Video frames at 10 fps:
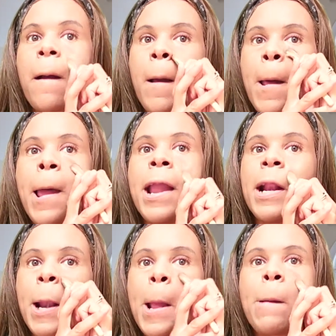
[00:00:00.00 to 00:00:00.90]
I
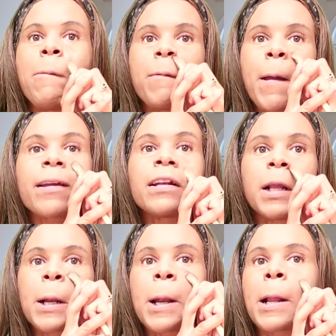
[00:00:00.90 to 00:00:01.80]
like the effect
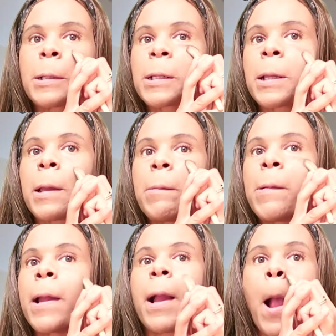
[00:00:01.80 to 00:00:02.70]
that that's
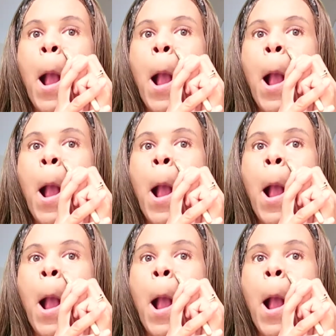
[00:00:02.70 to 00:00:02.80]
giving.